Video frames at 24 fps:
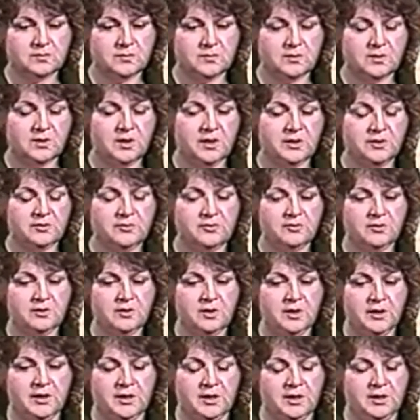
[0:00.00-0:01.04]
I'd like to feel
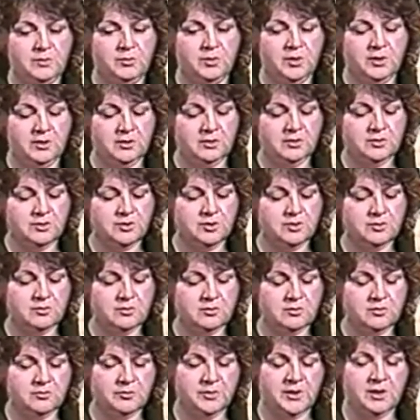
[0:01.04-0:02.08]
like I had better control
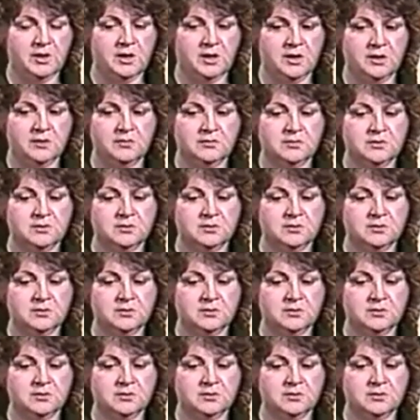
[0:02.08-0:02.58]
of my life.